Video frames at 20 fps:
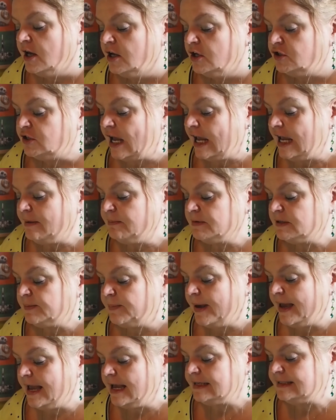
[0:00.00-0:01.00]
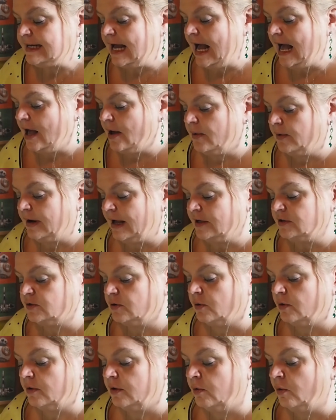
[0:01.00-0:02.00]
James peered down at
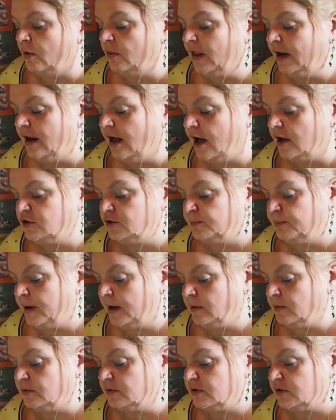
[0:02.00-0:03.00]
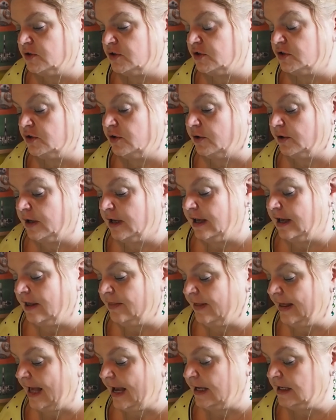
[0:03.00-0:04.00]
all the large boats stuck in
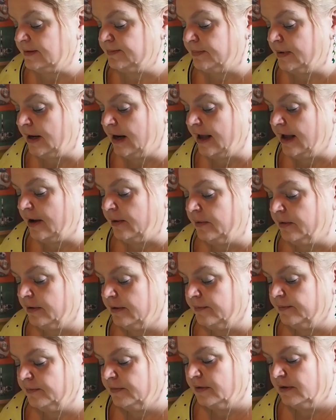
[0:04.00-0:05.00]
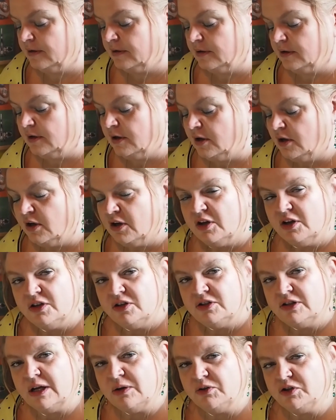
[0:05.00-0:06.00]
the ice below.
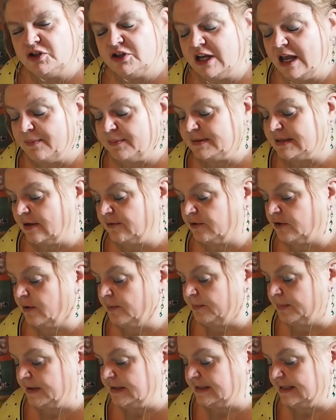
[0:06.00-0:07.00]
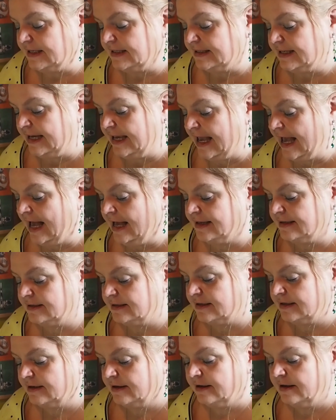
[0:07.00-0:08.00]
"Don't ships have compasses?" he
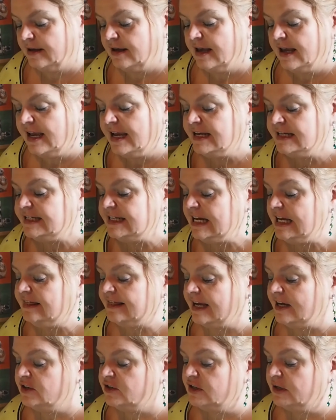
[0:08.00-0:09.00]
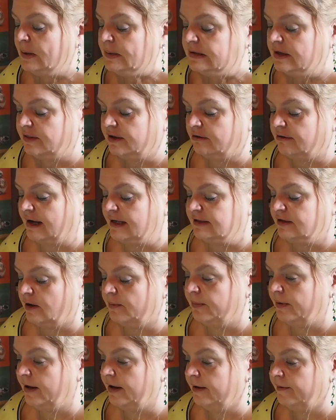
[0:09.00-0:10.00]
asked. "Indeed they do," said the
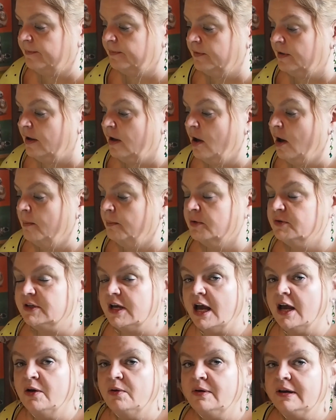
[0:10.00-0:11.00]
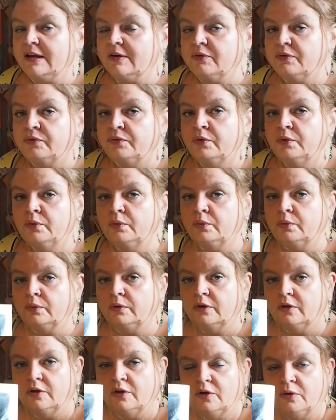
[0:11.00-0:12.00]
grasshopper, "but only a fool
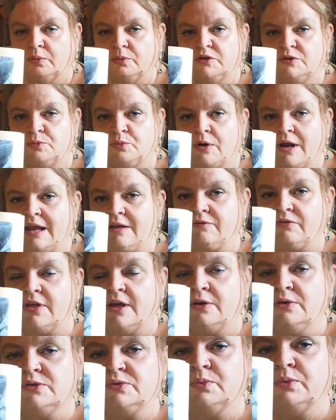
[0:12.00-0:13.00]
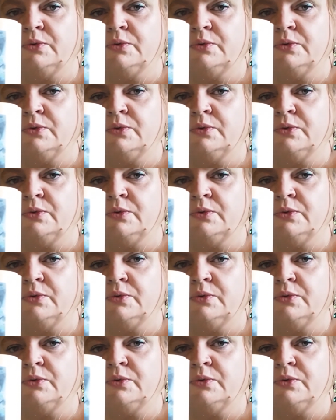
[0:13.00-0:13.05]
would brave those